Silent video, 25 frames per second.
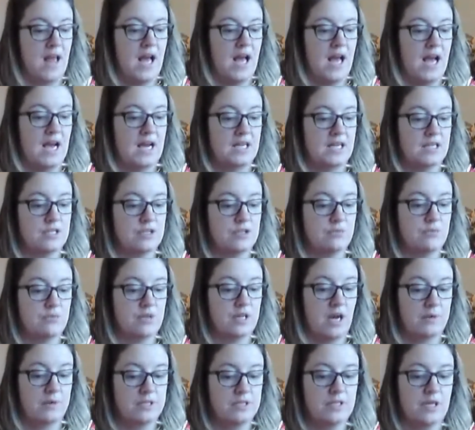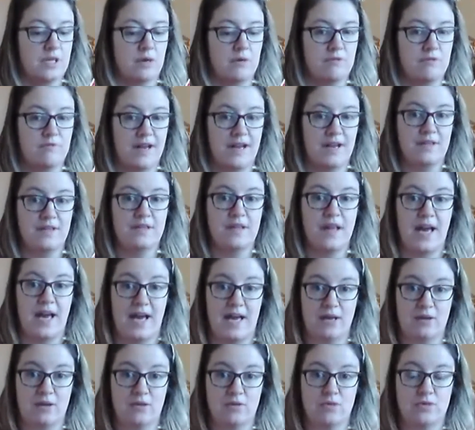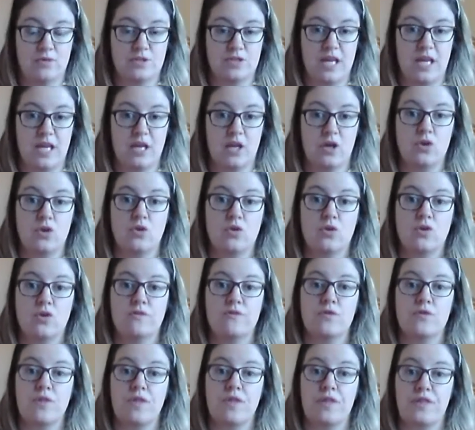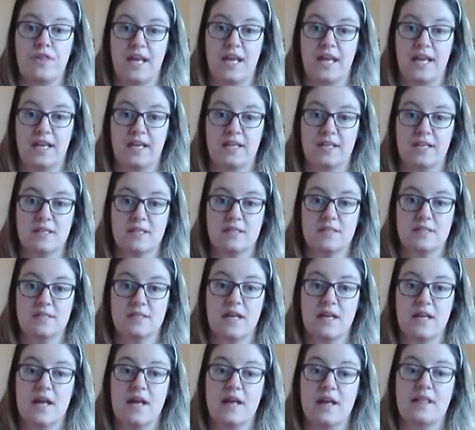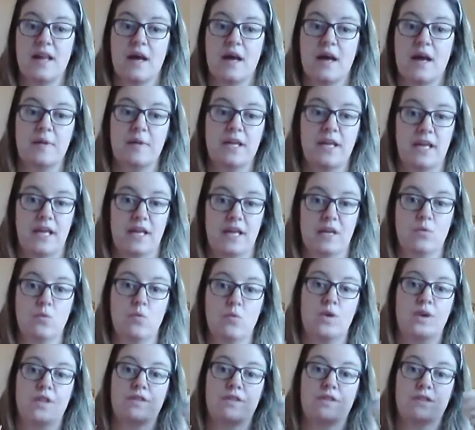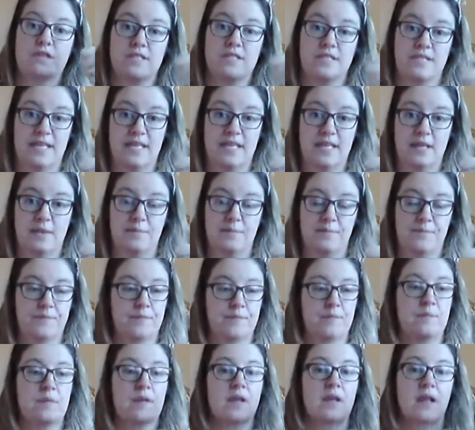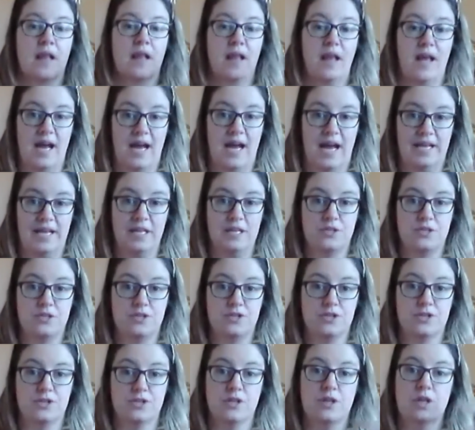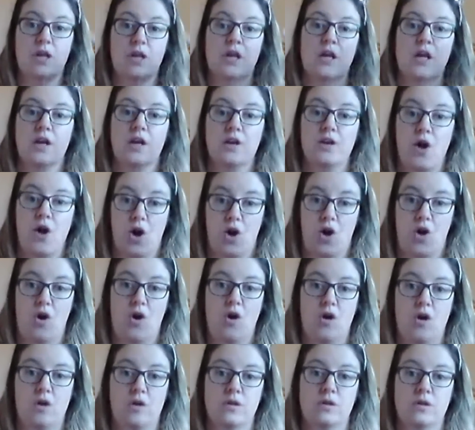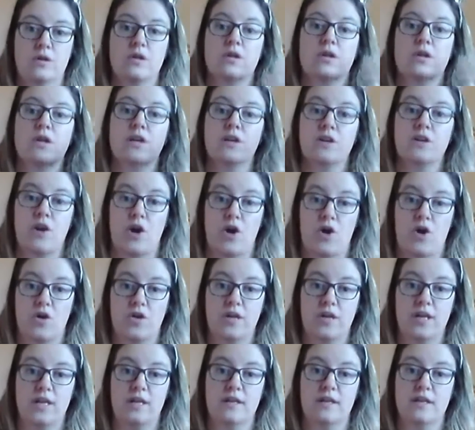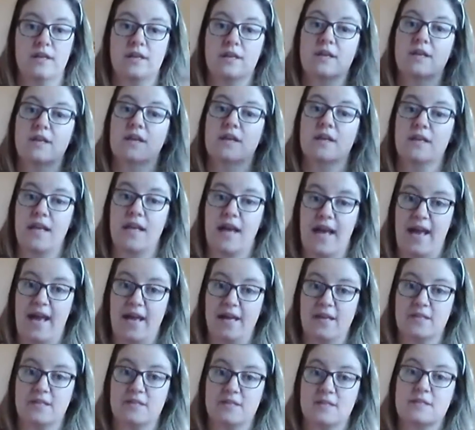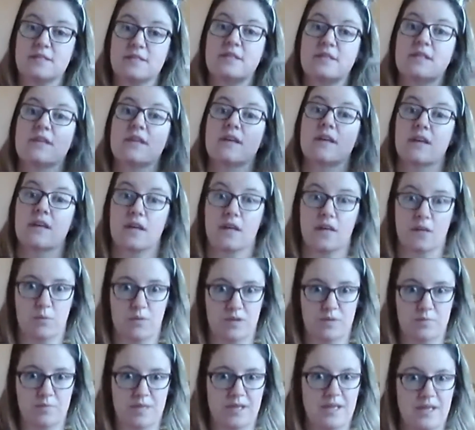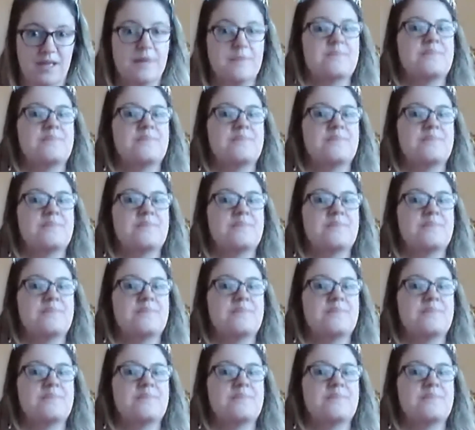And we're going to go around the house and look for things that begin with a C, a H, an R, an I, an S. Are you with me?